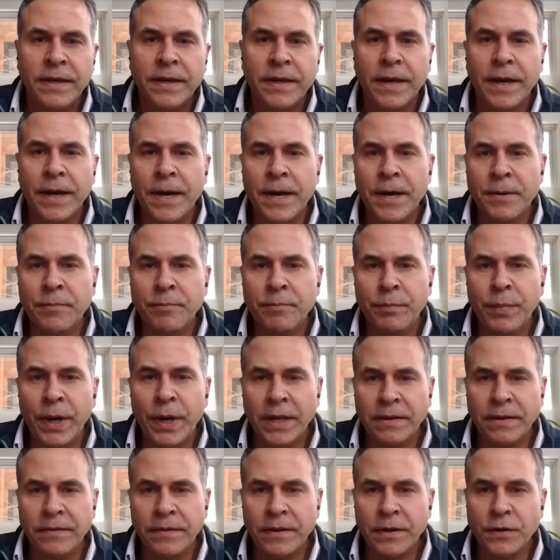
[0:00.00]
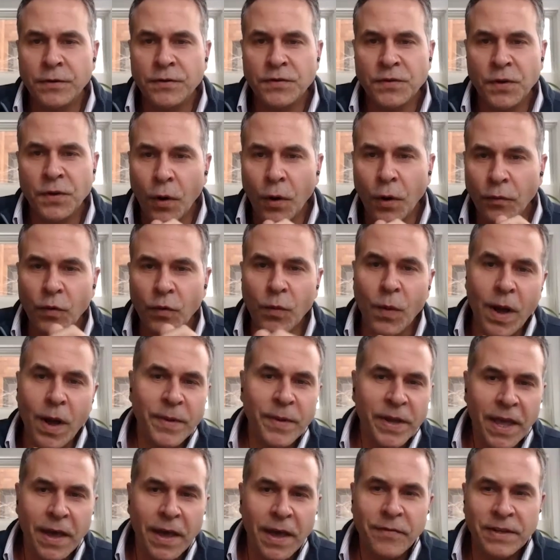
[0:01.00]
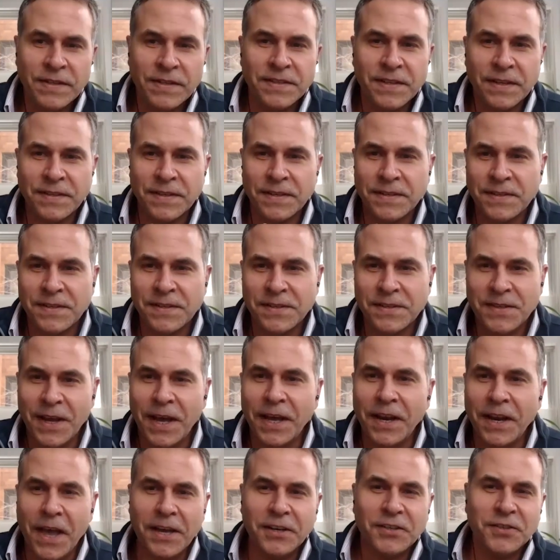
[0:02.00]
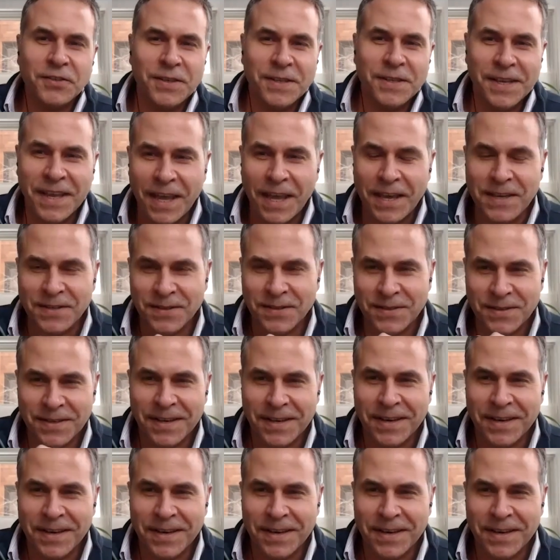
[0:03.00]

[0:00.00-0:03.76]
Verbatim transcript: Uh, but there's overwhelming evidence that this is not actually the case.